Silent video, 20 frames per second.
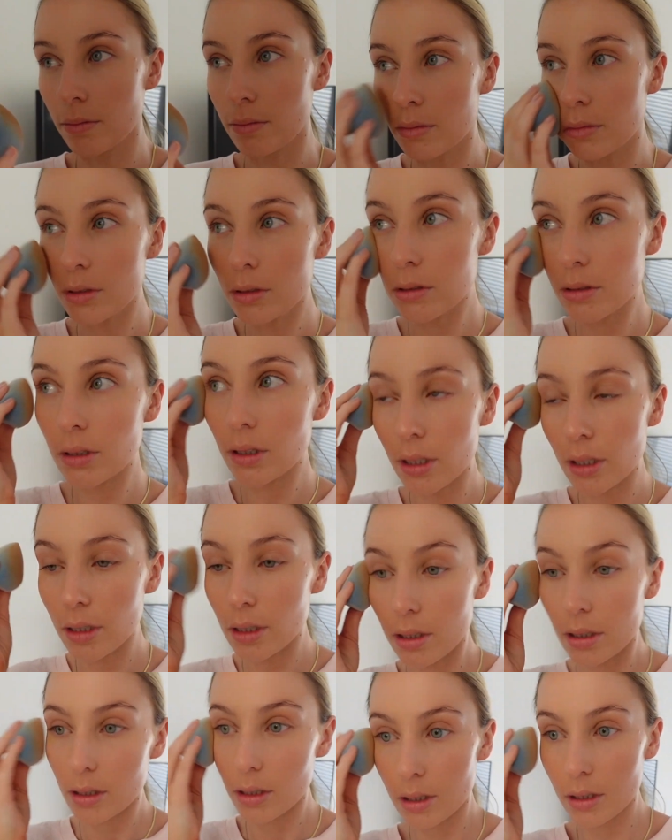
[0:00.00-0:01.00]

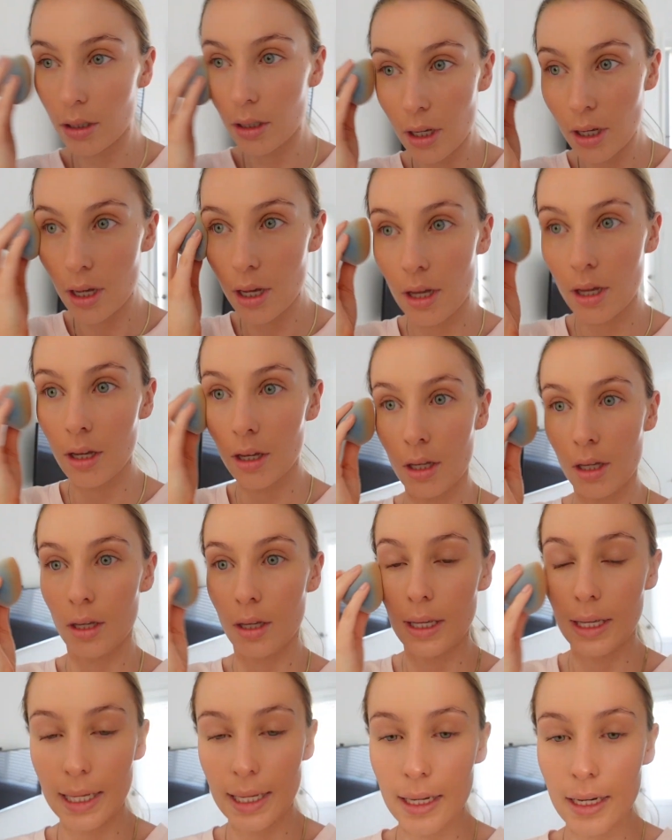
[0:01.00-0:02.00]
morning.
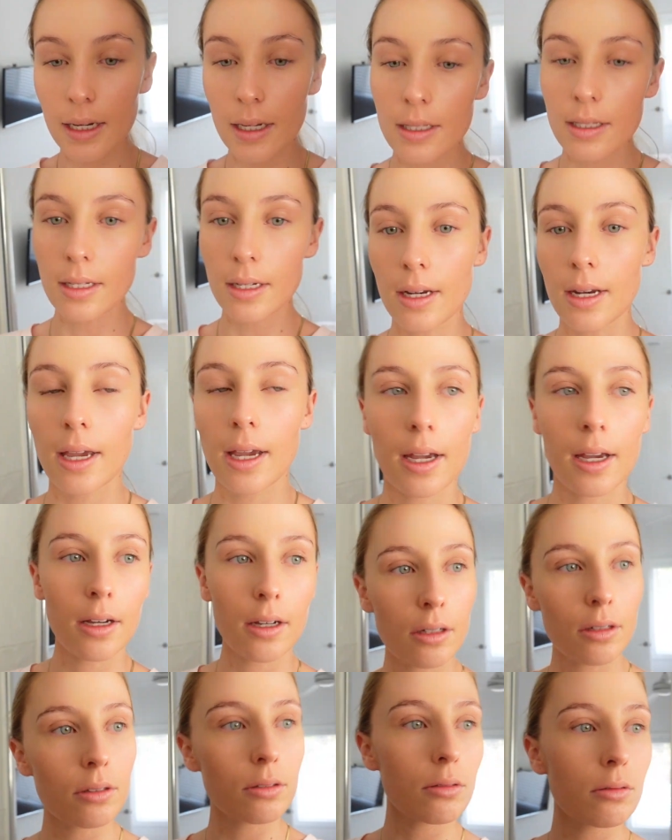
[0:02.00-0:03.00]
It is
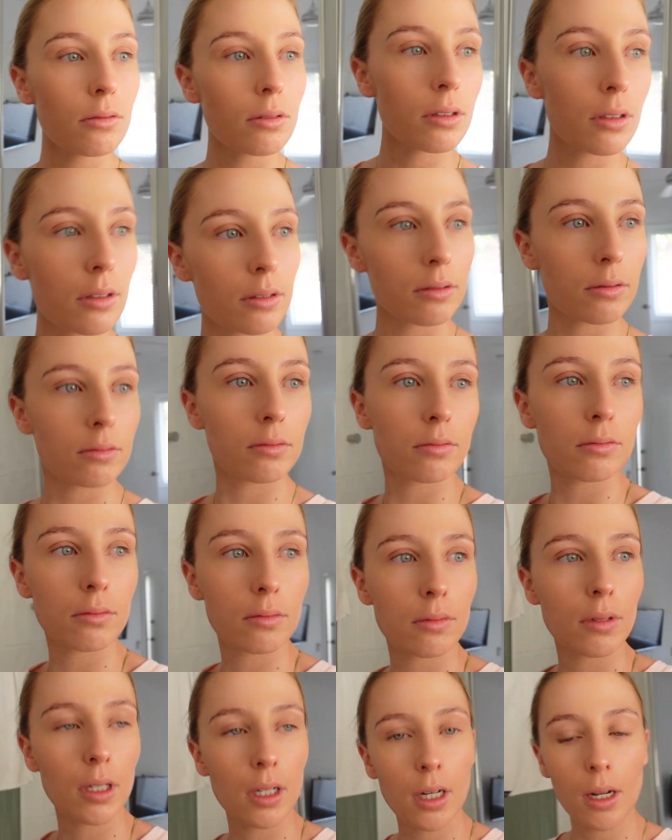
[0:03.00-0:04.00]
now...
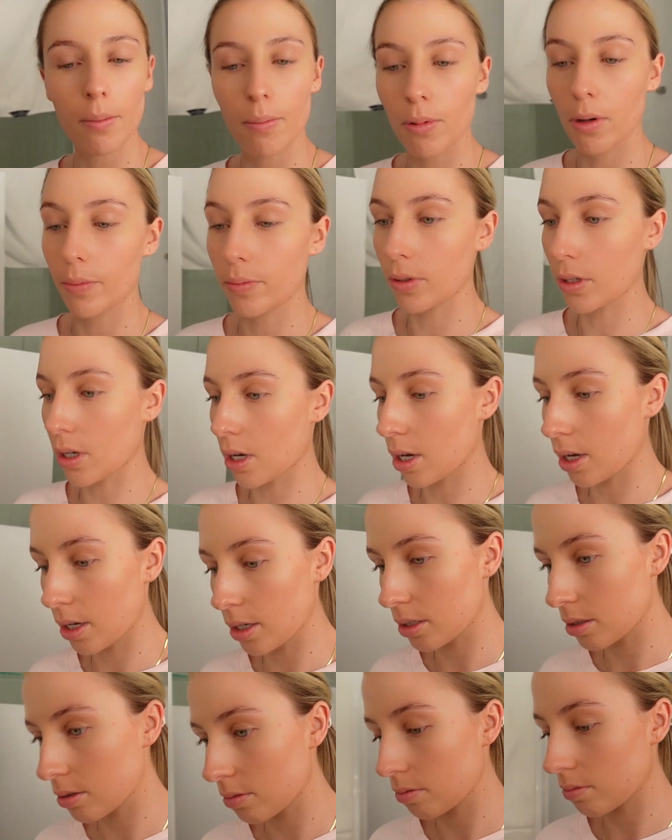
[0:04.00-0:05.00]
Where can I pop you
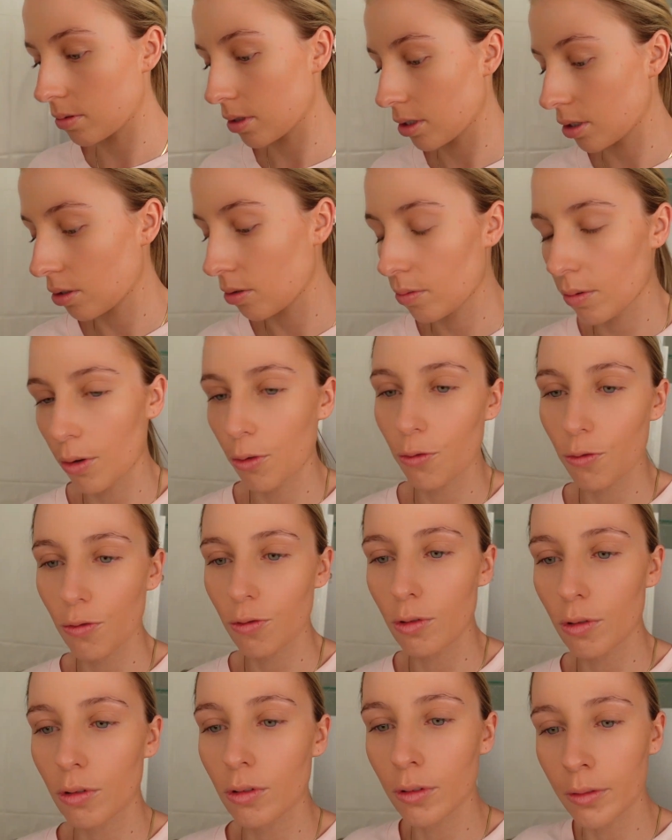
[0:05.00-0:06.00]
guys where you won't
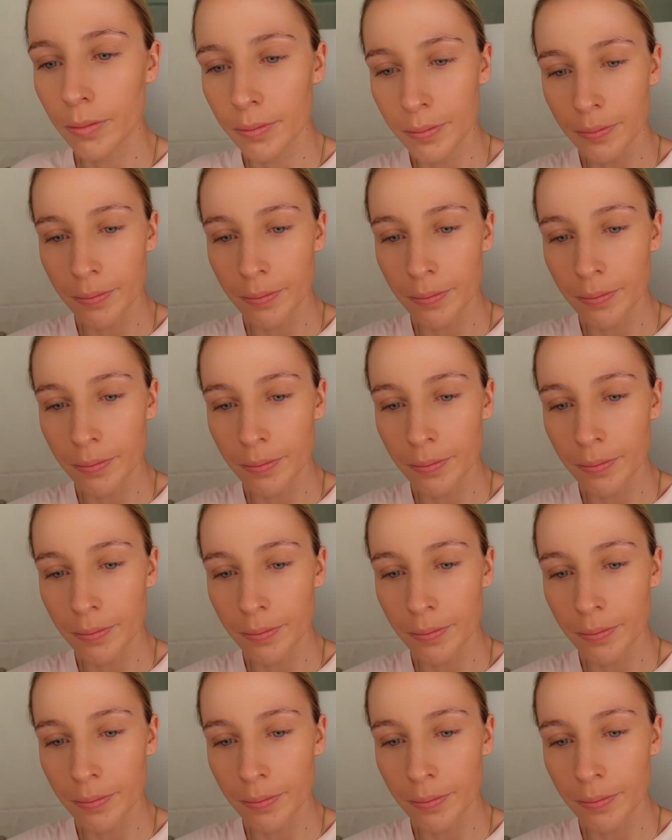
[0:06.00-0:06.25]
fall?